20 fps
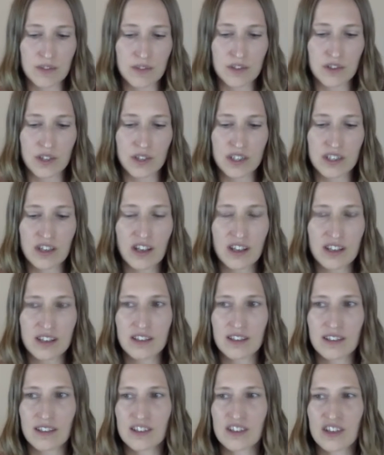So it's not
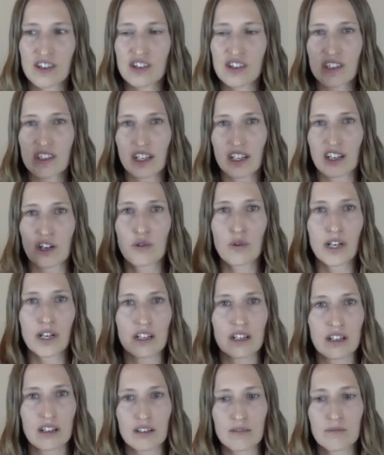just like a quick
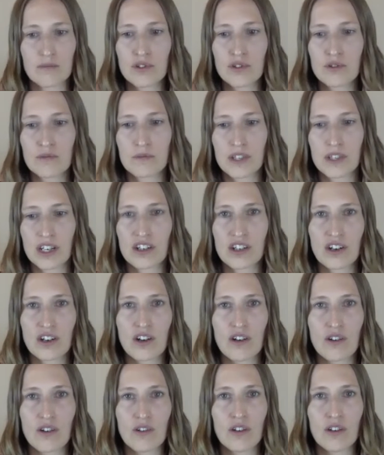boom, there you
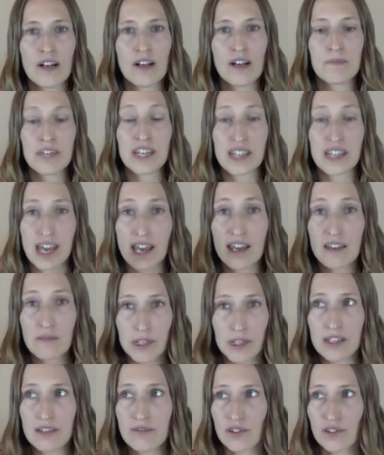go. It can
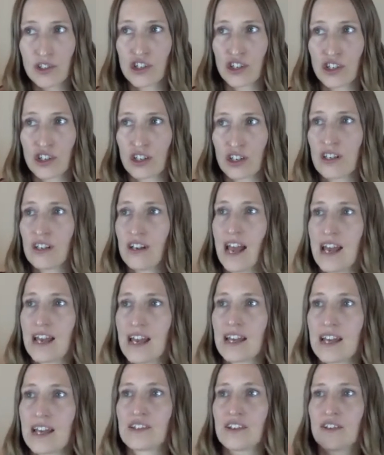be for sure,
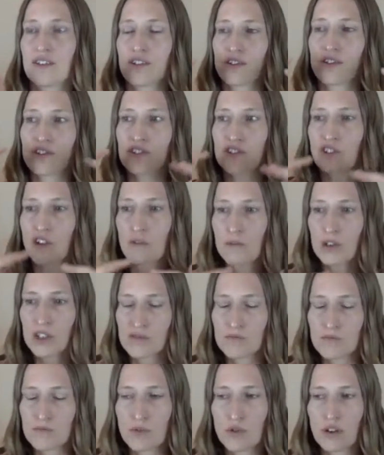and there's so
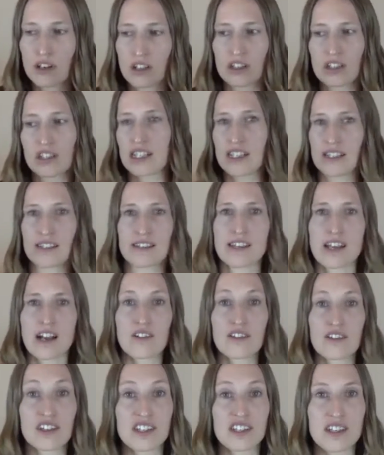much more goodies
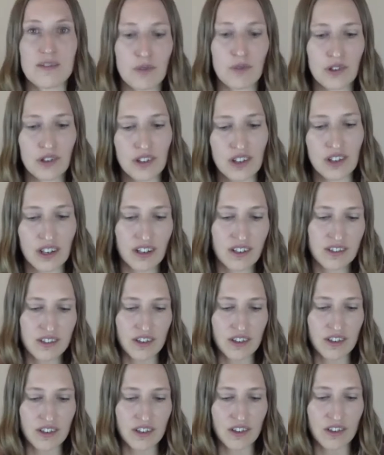there the deeper you look.
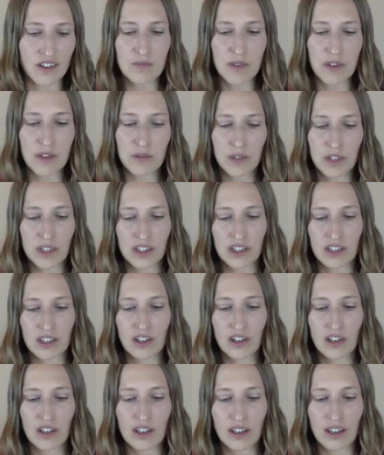So each month we're going
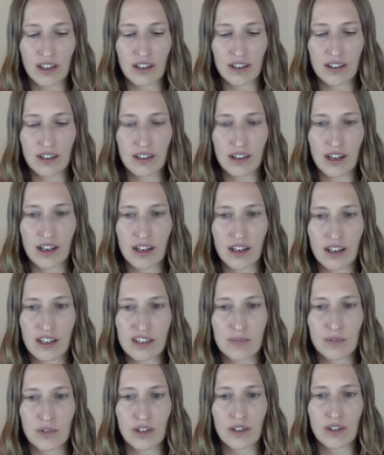to
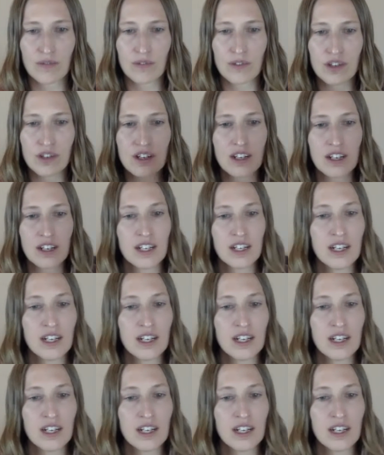explore it further.